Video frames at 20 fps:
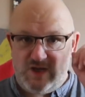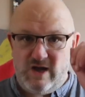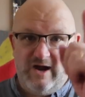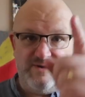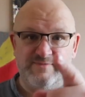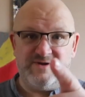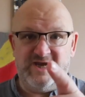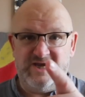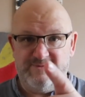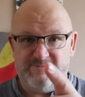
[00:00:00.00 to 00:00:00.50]

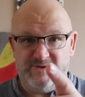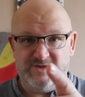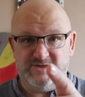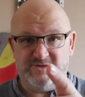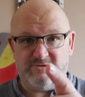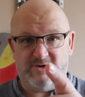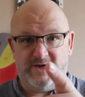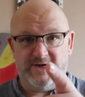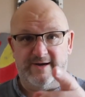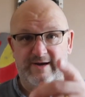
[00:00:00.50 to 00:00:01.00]
I'm keeping
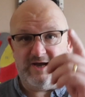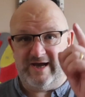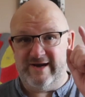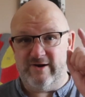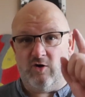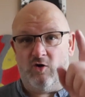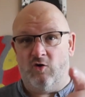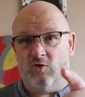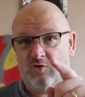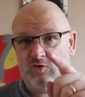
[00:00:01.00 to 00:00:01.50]
trying. In
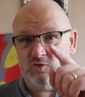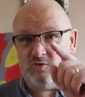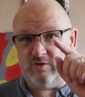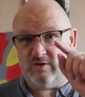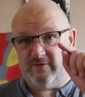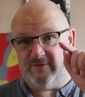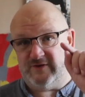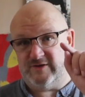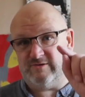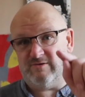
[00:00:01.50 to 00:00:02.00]

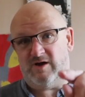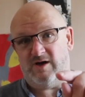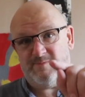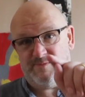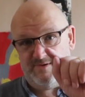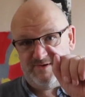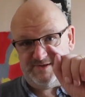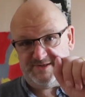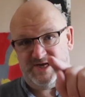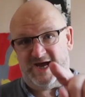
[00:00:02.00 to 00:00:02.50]
all the
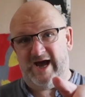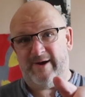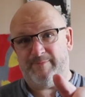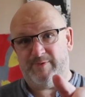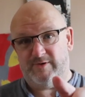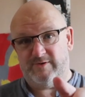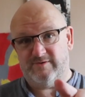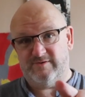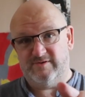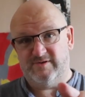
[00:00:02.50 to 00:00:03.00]
drama that's
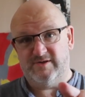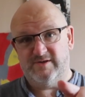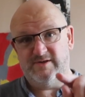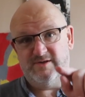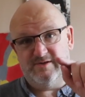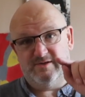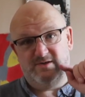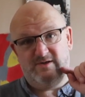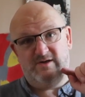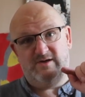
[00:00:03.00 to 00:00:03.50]
happened,
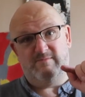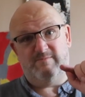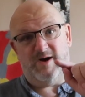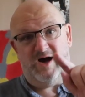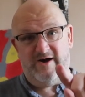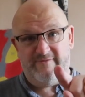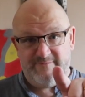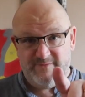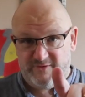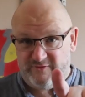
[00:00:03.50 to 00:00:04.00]

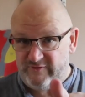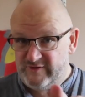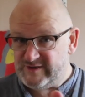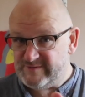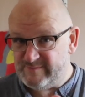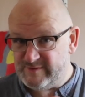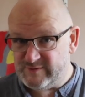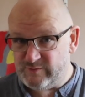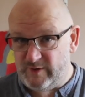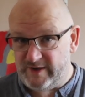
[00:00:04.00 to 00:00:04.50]
apart from the
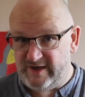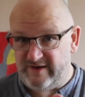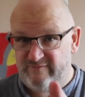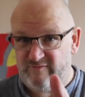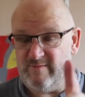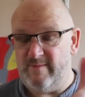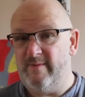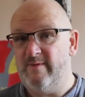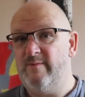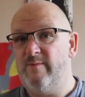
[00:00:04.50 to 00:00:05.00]
Christmas week, if
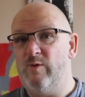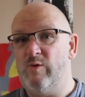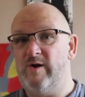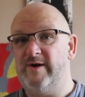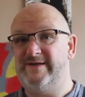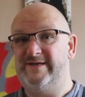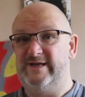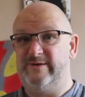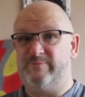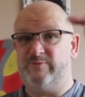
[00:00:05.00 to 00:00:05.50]
you remember, where I
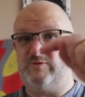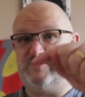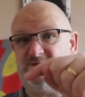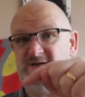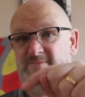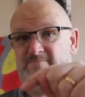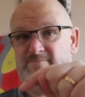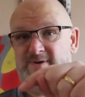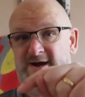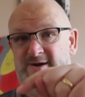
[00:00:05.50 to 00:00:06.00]
did put
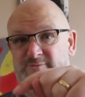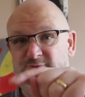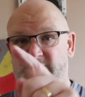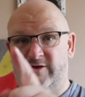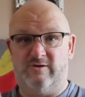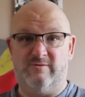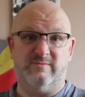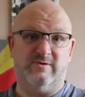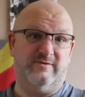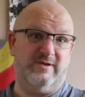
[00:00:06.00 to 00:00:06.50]
10 pounds
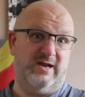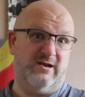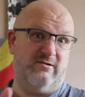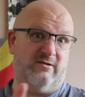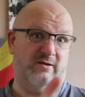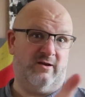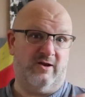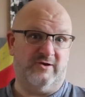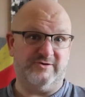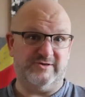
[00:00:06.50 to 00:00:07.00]
on but
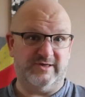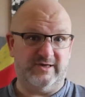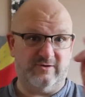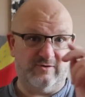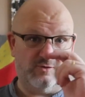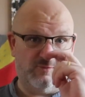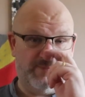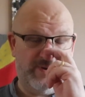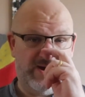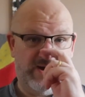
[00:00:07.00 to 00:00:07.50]
then lost it
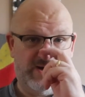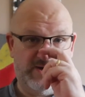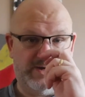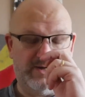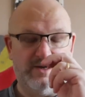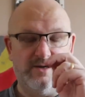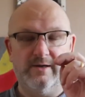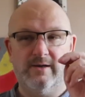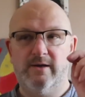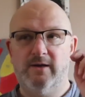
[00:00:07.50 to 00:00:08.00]
all back,
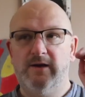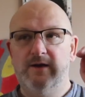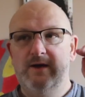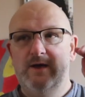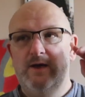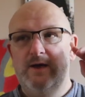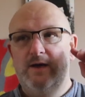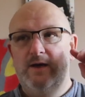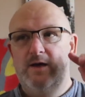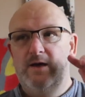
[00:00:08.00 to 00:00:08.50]

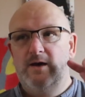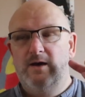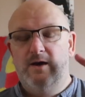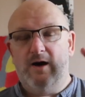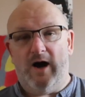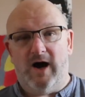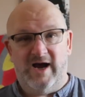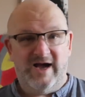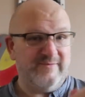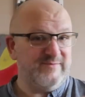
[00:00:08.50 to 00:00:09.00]

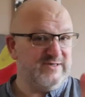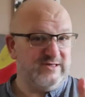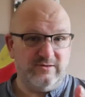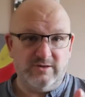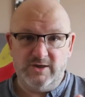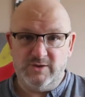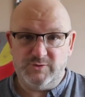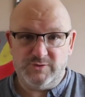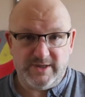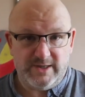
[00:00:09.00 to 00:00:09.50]
I am still
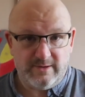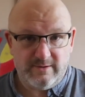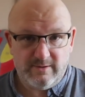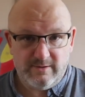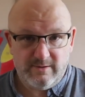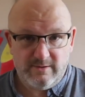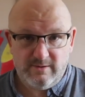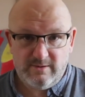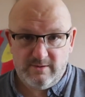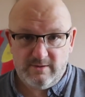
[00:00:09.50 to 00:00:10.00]
losing.
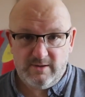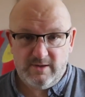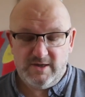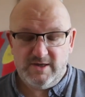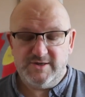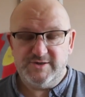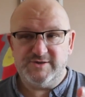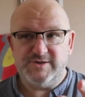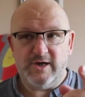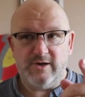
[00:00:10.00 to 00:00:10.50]

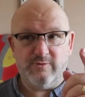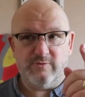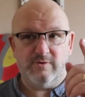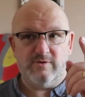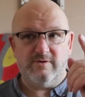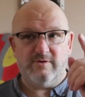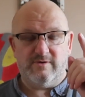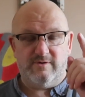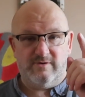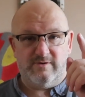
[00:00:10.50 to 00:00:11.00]
So
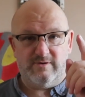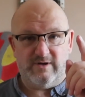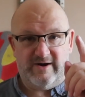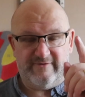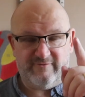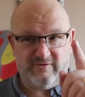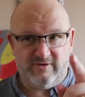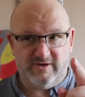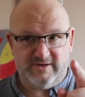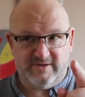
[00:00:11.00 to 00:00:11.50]

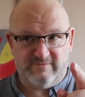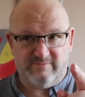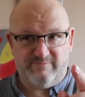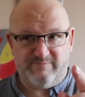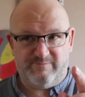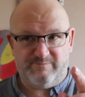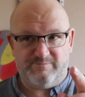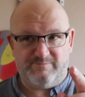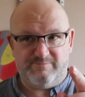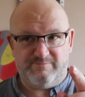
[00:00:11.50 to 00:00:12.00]
I've got to
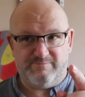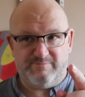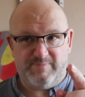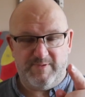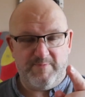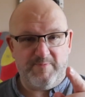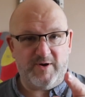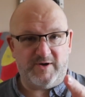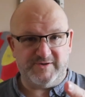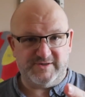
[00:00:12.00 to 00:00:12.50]

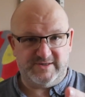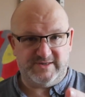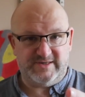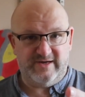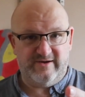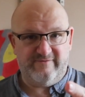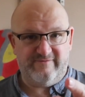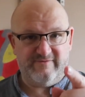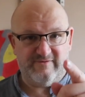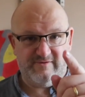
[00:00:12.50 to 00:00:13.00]
be
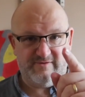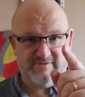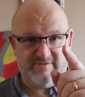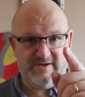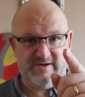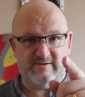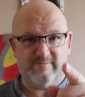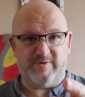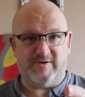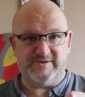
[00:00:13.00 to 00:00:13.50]
positive,
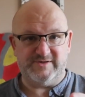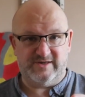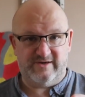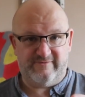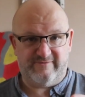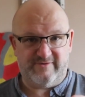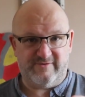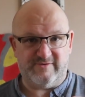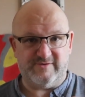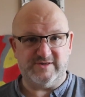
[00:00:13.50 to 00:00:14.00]
think positive
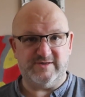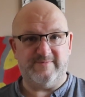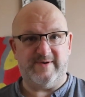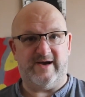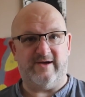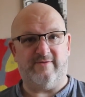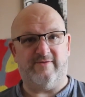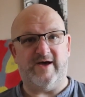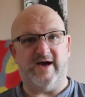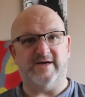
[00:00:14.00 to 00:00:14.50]
thoughts
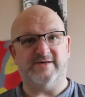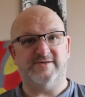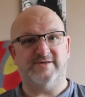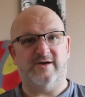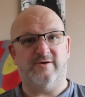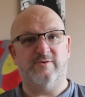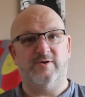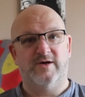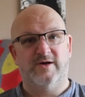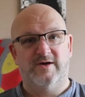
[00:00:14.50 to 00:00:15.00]
about that.
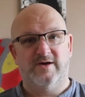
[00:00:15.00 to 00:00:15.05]
So